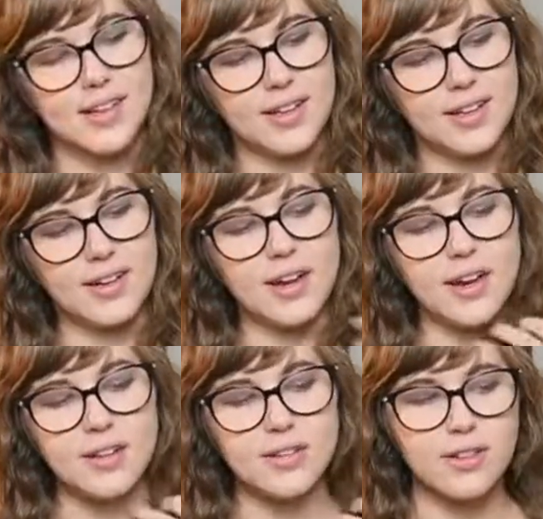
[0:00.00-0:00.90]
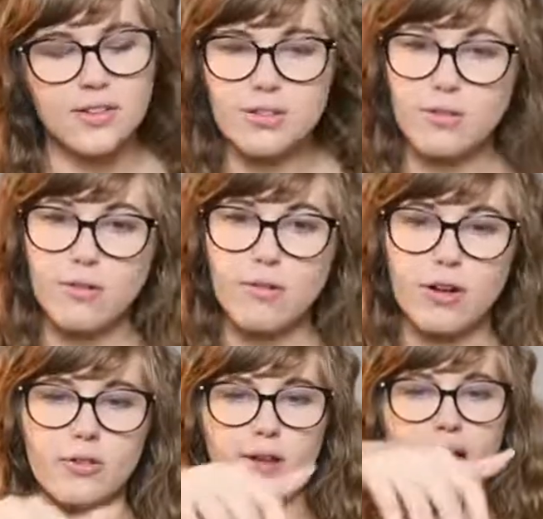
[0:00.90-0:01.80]
Okay, so we're
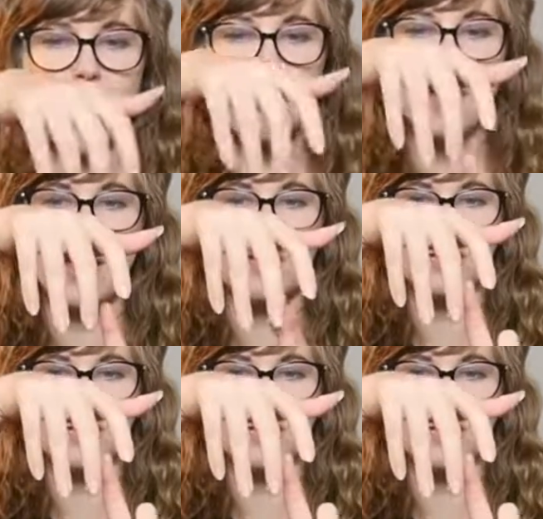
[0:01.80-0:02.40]
gonna do MA. This is